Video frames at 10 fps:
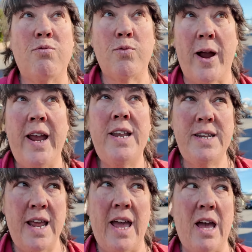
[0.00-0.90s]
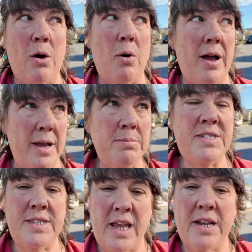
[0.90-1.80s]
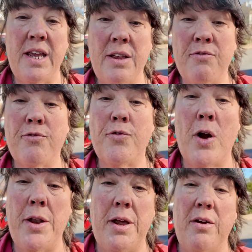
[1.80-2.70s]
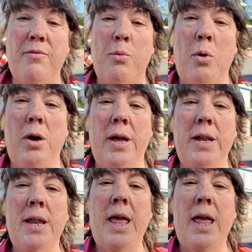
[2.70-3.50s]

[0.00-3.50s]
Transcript: Right now, I'm standing in front of one